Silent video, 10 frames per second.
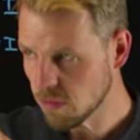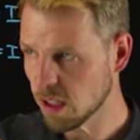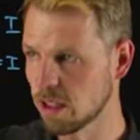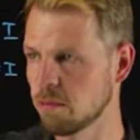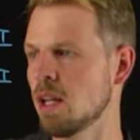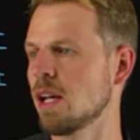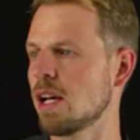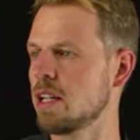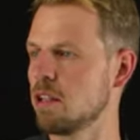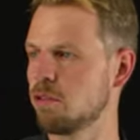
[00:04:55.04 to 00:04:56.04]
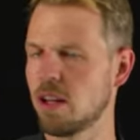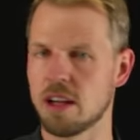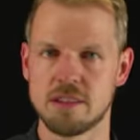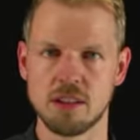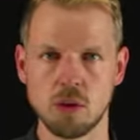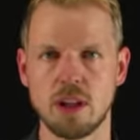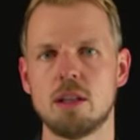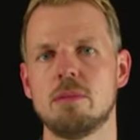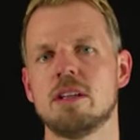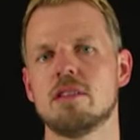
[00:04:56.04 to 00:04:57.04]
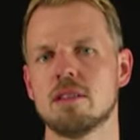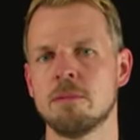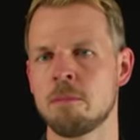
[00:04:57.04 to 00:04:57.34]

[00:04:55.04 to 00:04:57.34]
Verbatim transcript: Okay, and if there are zero elements,